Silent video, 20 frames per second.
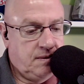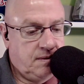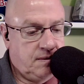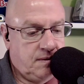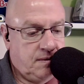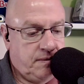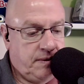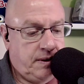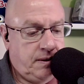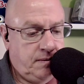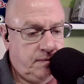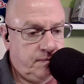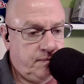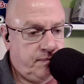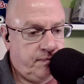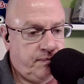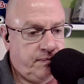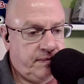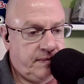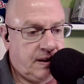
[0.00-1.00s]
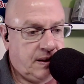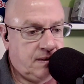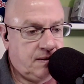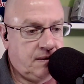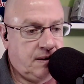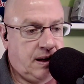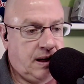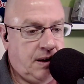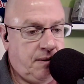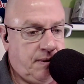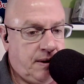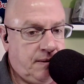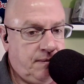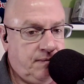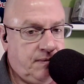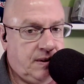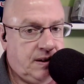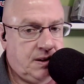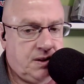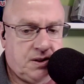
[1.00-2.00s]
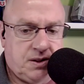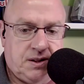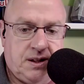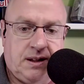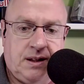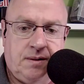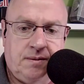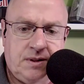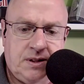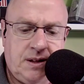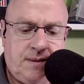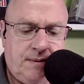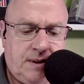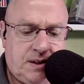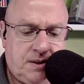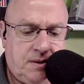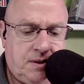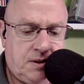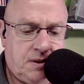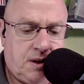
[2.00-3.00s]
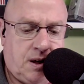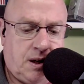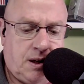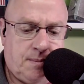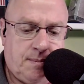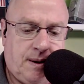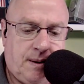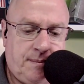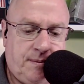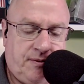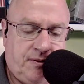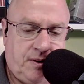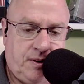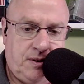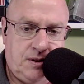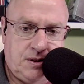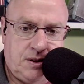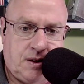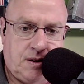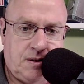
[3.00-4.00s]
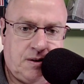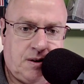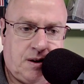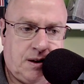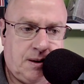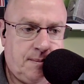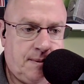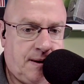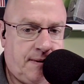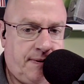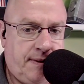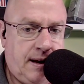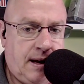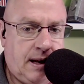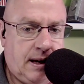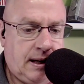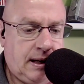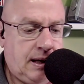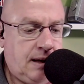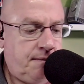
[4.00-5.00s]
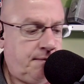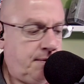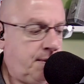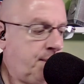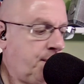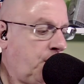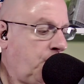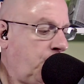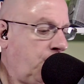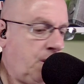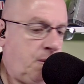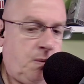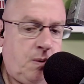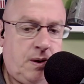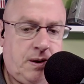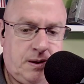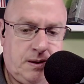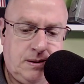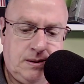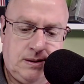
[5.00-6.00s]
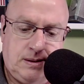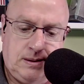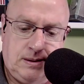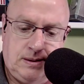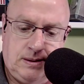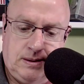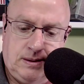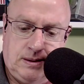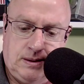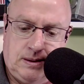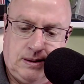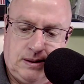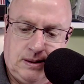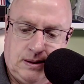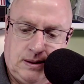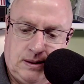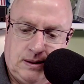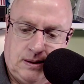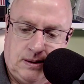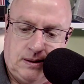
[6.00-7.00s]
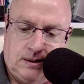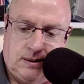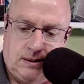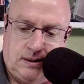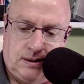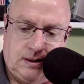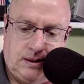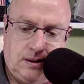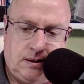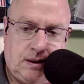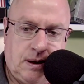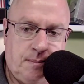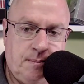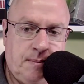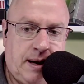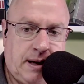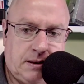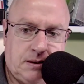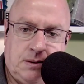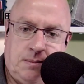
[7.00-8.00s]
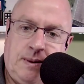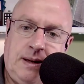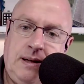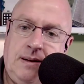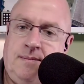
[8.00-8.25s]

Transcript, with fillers: well, anyway, yeah. interesting. There was something I was going to talk about before you started talking about that. I can't remember what it was. It'll come back to me.